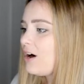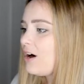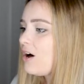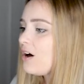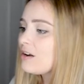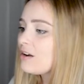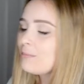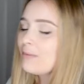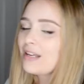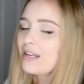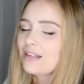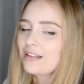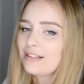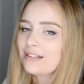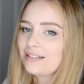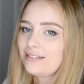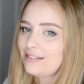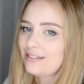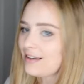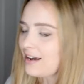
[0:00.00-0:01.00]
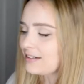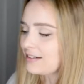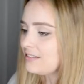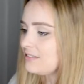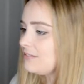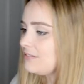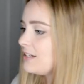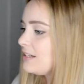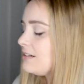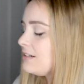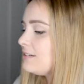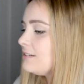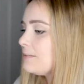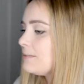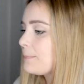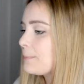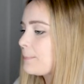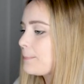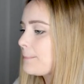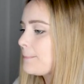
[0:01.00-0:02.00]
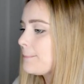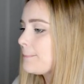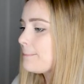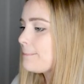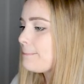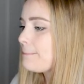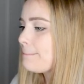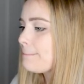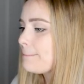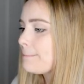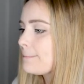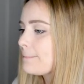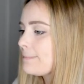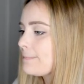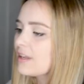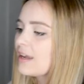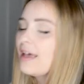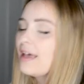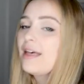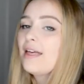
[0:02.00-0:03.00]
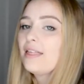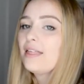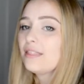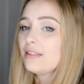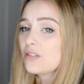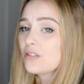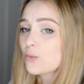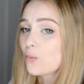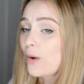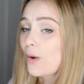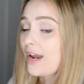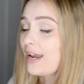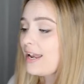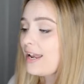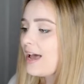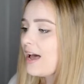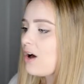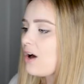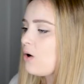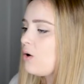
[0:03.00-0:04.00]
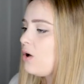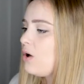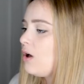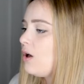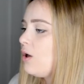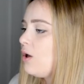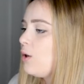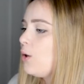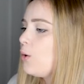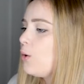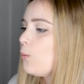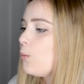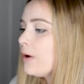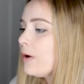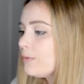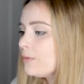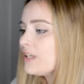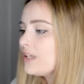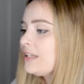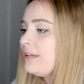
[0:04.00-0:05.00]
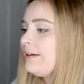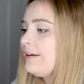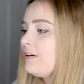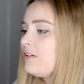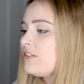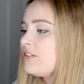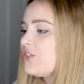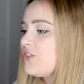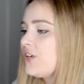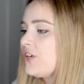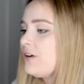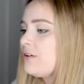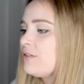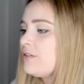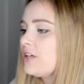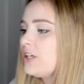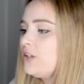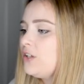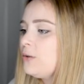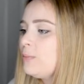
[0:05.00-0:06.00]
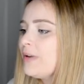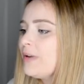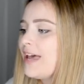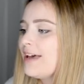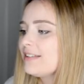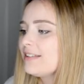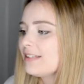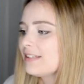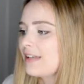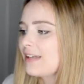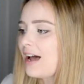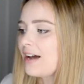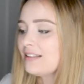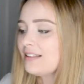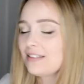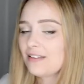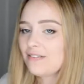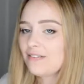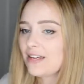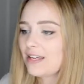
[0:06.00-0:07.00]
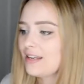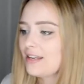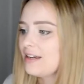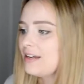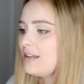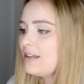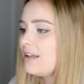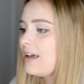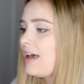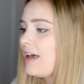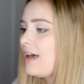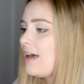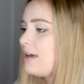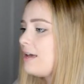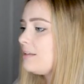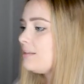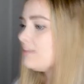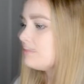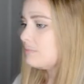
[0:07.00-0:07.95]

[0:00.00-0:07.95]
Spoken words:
automatically deactivated. This way now, when we click on the chair, the cube gets activated, and